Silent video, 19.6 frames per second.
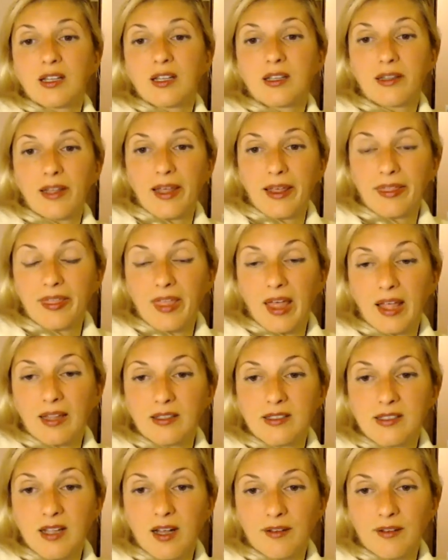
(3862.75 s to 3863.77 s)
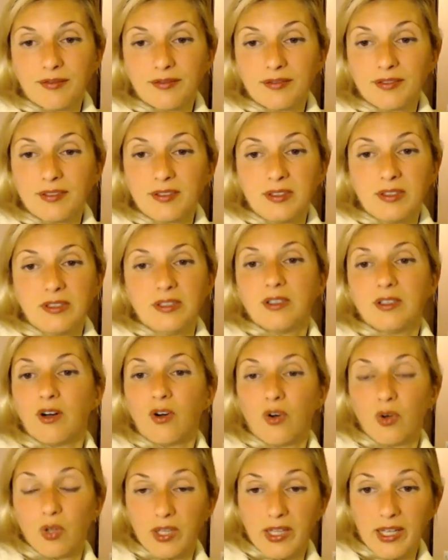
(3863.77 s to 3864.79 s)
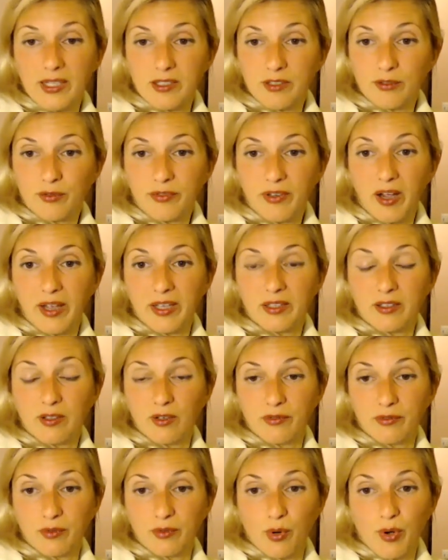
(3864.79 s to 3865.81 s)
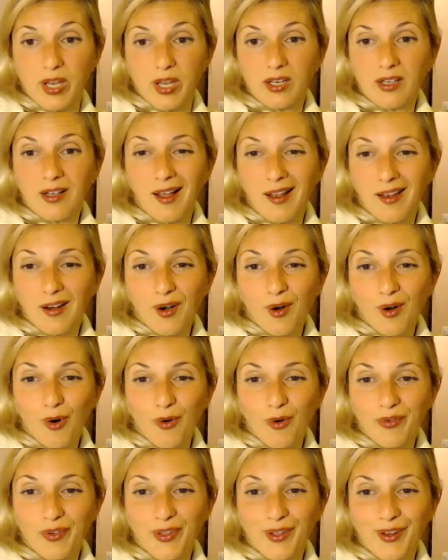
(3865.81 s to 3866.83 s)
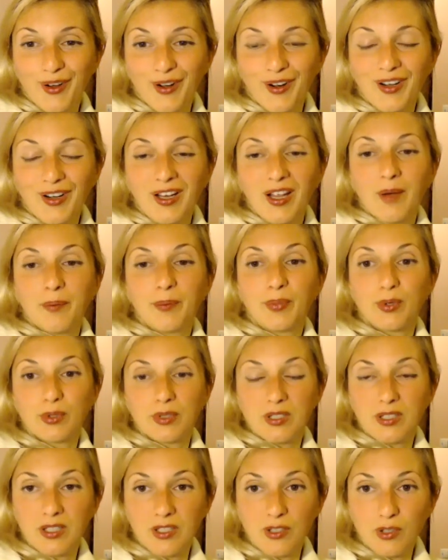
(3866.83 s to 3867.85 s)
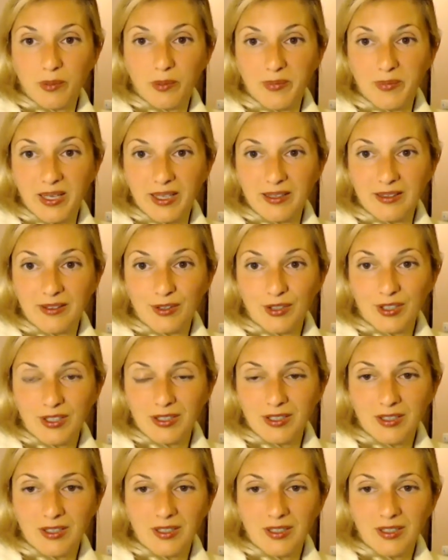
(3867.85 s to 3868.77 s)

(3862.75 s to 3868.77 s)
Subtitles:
Take that stuff, all that you find of green color over there, put it in your blender,